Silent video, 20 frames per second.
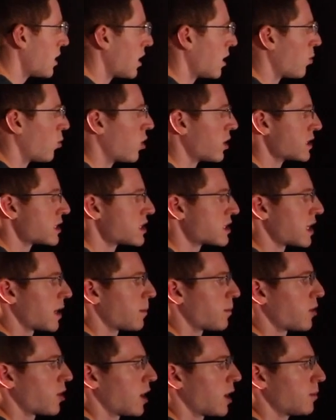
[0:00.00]
a
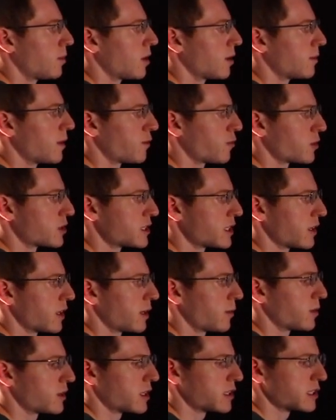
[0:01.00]
one-step problem if we're
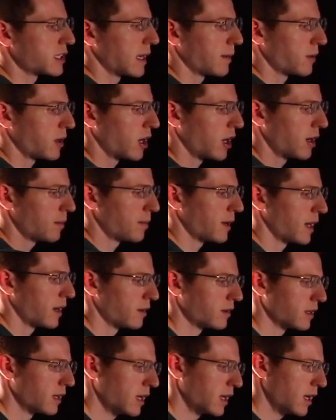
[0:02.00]
dealing with the same
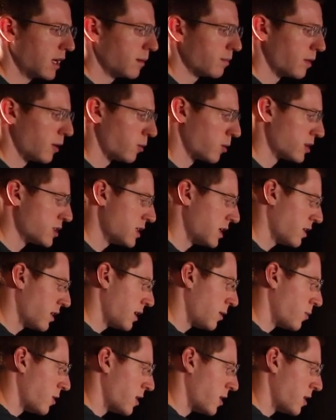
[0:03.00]
compound, but we're dealing